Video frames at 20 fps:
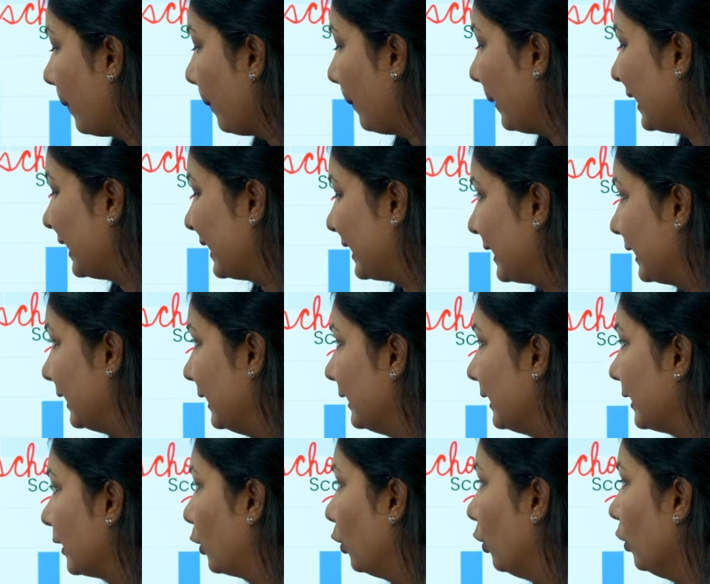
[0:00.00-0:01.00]
pencil,
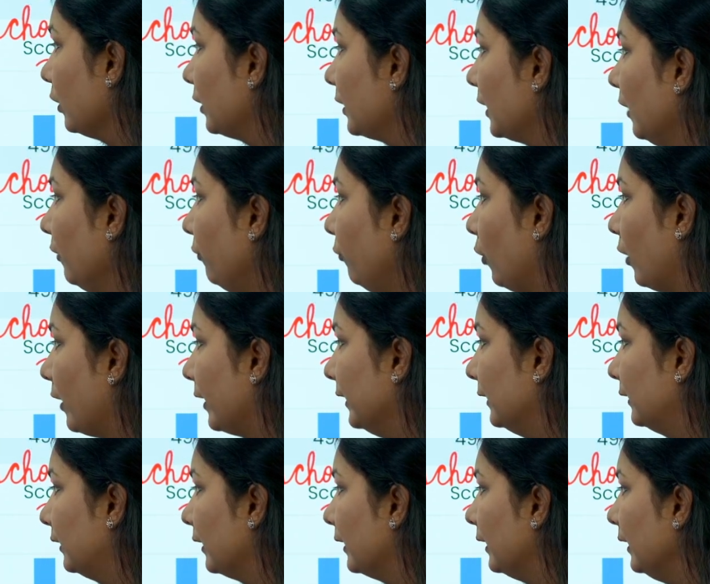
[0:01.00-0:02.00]
go till
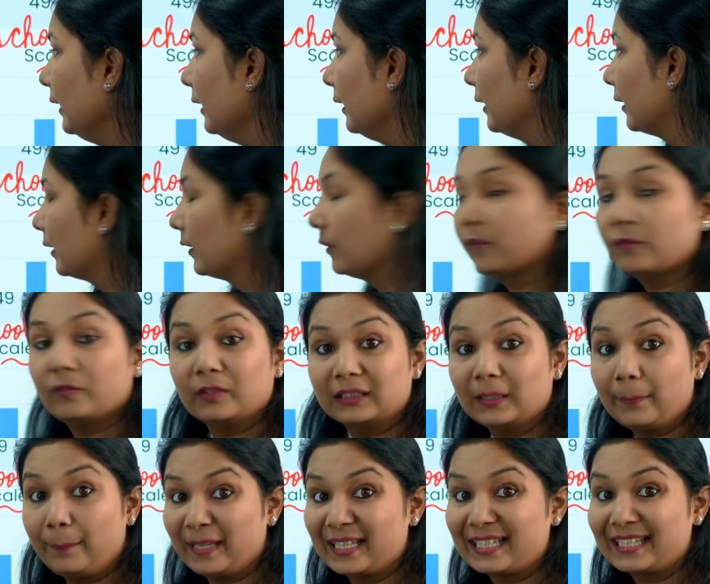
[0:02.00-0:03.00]
43 with
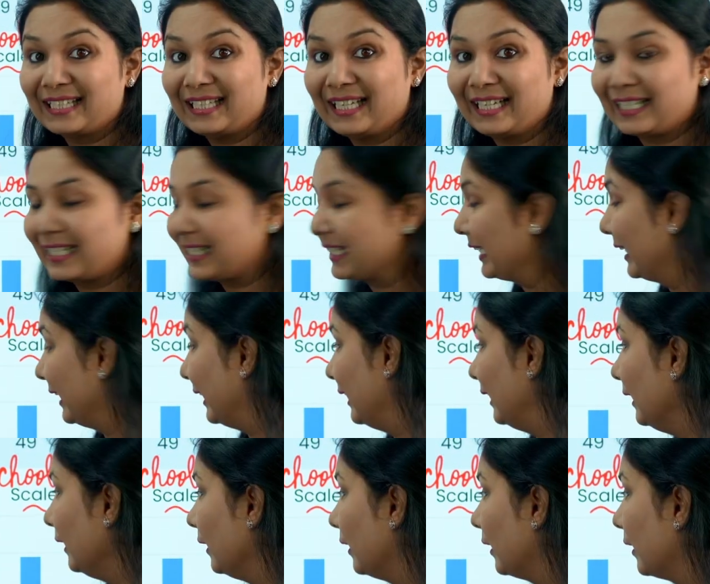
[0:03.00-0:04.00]
the pencil and a
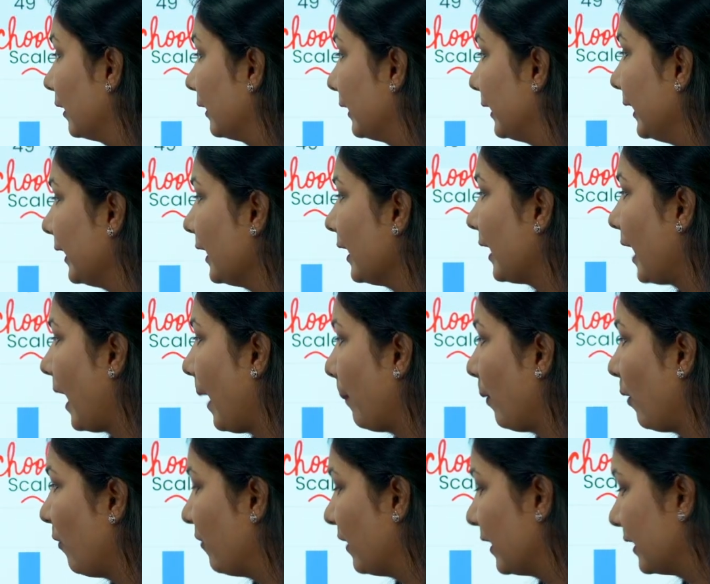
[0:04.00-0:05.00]
scale. Take a gap
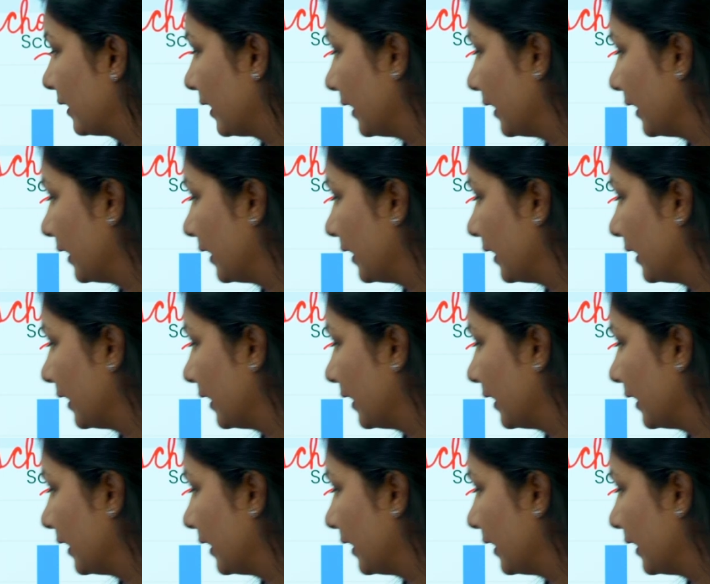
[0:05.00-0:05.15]
of 1